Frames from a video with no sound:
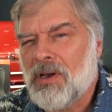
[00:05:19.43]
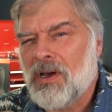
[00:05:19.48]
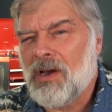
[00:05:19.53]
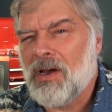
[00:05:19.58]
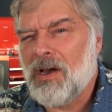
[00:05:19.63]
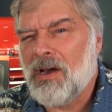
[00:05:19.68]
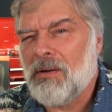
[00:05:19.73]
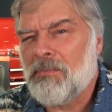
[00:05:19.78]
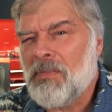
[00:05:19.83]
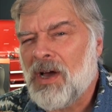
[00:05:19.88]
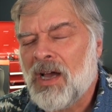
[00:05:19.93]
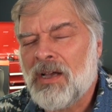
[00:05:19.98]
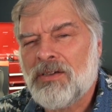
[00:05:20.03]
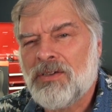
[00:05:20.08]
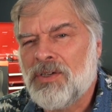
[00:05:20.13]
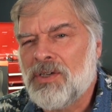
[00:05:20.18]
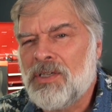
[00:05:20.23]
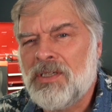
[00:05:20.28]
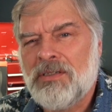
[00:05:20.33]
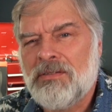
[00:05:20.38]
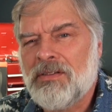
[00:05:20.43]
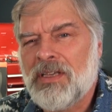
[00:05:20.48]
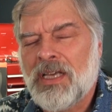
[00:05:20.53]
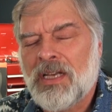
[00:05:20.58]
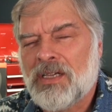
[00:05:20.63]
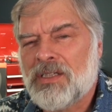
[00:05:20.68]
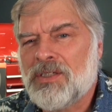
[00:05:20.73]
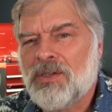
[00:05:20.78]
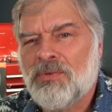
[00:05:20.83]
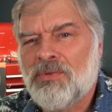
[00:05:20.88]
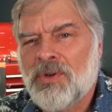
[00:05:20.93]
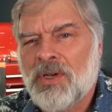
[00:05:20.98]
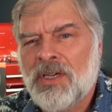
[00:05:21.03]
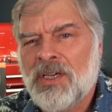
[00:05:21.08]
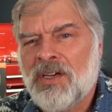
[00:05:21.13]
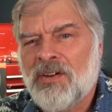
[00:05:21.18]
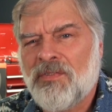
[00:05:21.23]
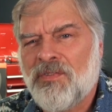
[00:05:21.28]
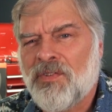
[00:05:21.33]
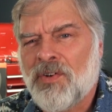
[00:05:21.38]
Um, I couldn't get it to
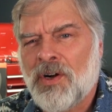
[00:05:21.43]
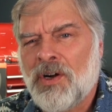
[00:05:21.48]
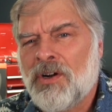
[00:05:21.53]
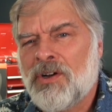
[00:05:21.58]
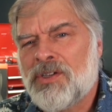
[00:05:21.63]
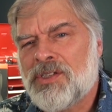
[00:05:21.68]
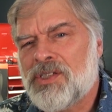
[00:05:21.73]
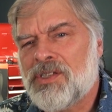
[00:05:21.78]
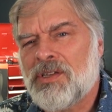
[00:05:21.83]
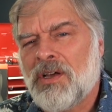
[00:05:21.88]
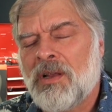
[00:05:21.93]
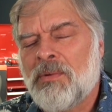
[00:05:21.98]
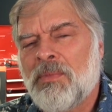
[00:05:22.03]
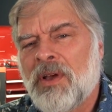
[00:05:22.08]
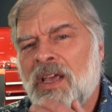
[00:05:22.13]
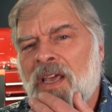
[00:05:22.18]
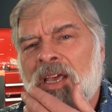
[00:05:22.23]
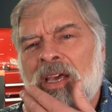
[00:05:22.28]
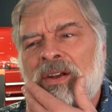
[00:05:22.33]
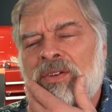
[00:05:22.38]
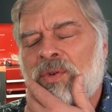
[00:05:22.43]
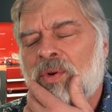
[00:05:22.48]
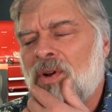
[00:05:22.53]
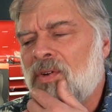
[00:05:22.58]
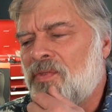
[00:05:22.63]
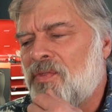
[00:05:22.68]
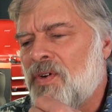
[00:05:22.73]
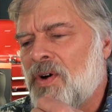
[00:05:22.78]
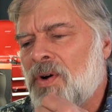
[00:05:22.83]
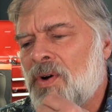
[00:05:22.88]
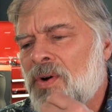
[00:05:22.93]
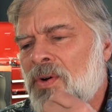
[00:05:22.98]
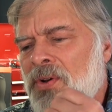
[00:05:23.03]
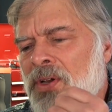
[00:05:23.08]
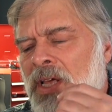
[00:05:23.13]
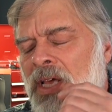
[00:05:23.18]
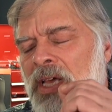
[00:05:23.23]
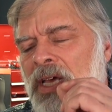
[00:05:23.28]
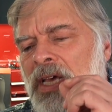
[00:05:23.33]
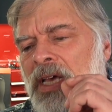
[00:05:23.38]
run at first on my Android
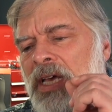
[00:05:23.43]
phone,